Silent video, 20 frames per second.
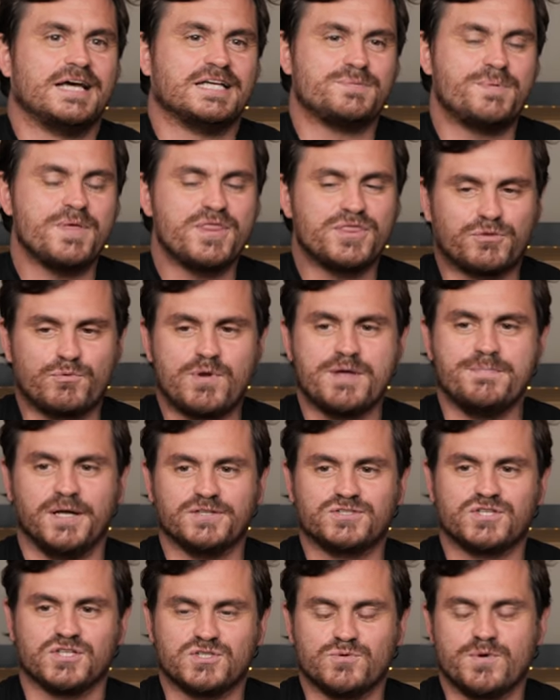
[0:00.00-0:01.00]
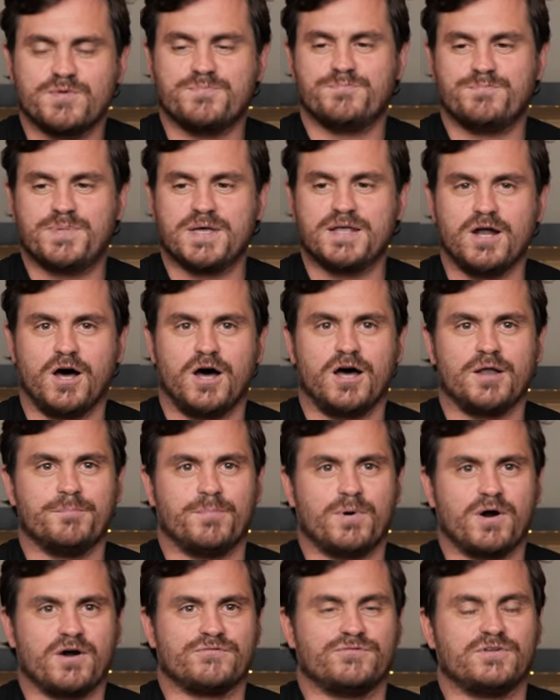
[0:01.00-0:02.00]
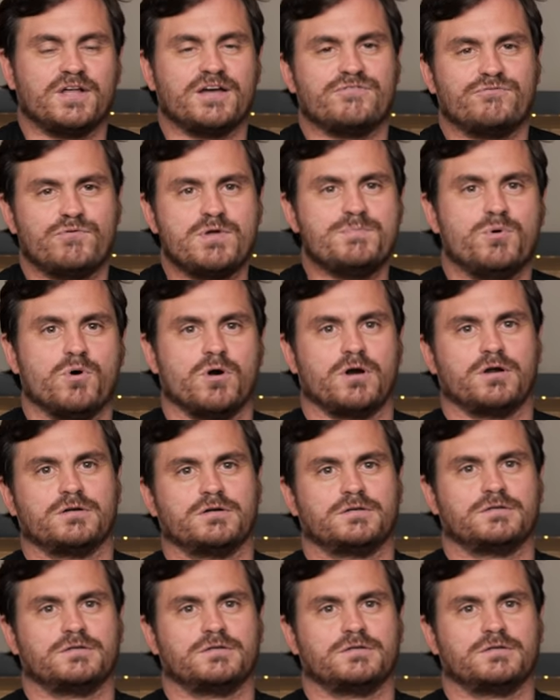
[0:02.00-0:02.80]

Has it been 3 months since we've been on Barfly Free Pour?